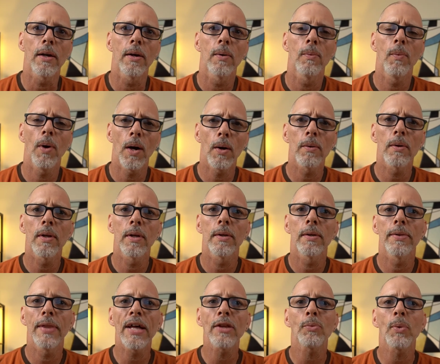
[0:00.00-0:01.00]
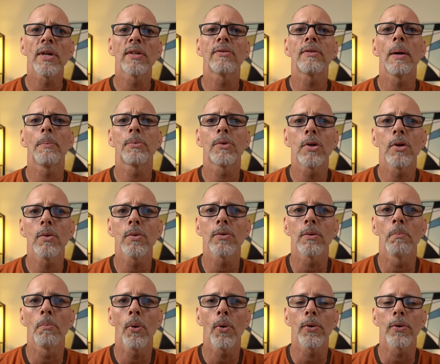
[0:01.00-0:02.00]
Well, that's why step 2 is
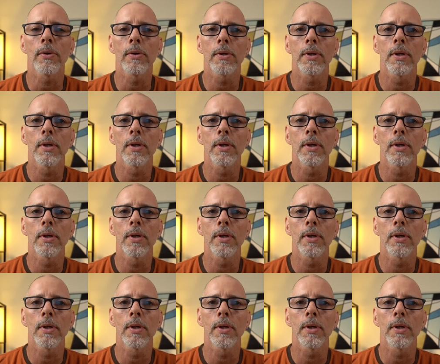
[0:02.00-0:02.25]
important.